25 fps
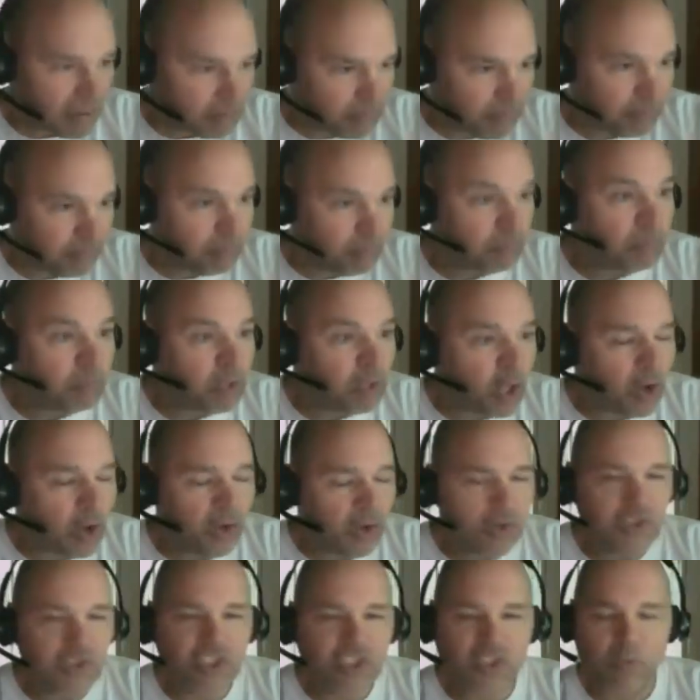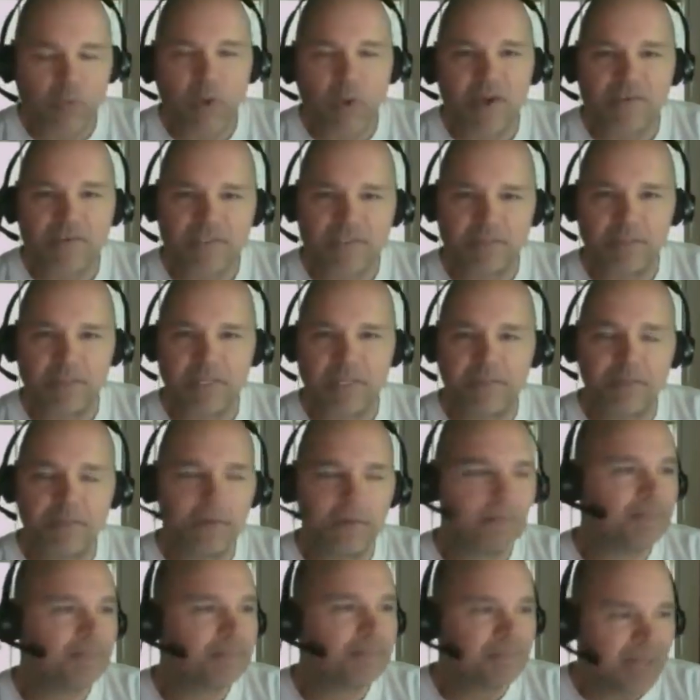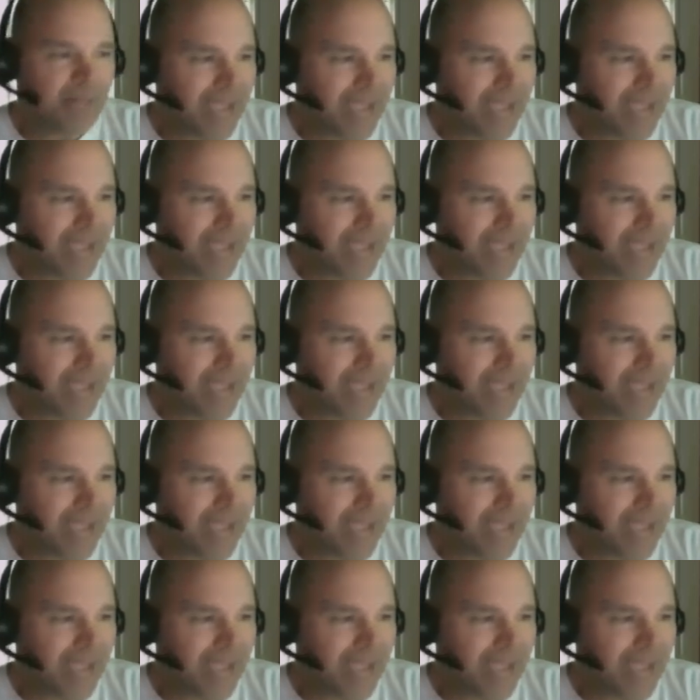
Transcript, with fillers: large swaths of people,